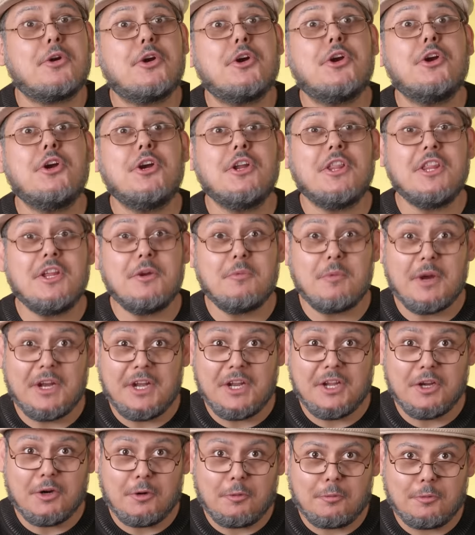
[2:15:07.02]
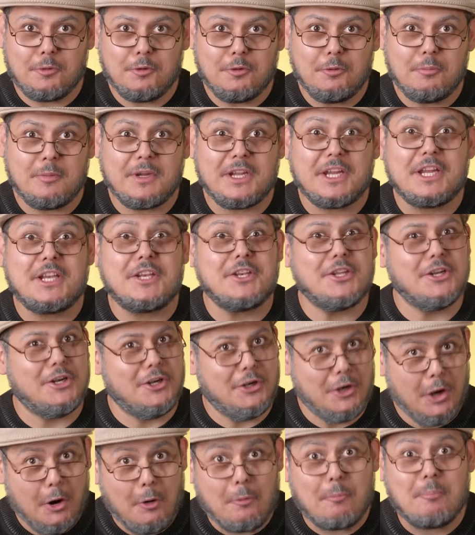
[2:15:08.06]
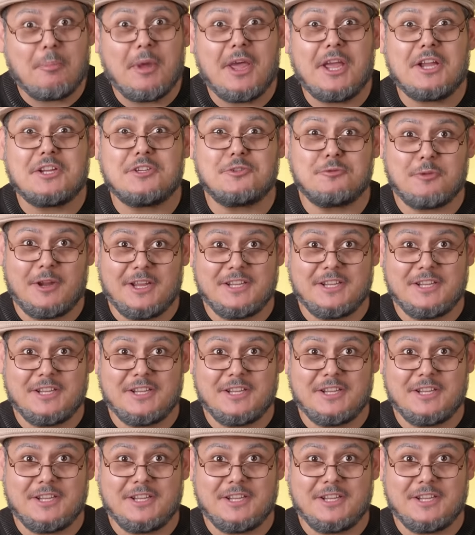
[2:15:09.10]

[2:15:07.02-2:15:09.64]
currently renting a room in the Lopez